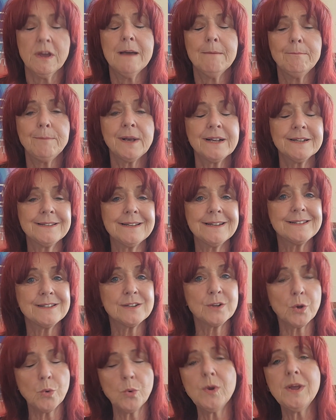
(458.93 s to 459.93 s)
because it's a
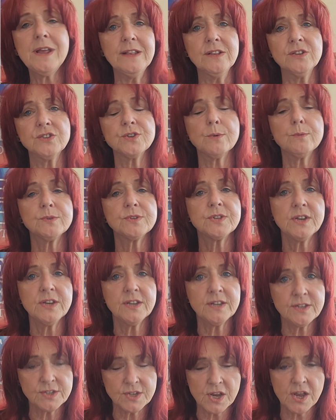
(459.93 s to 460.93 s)
queen, so it's an
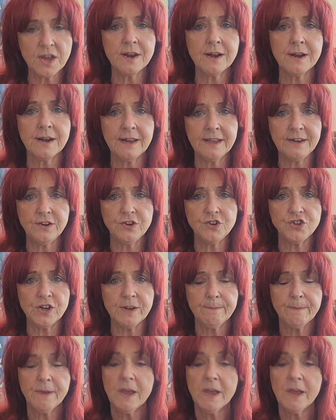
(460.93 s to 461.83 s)
internal energy.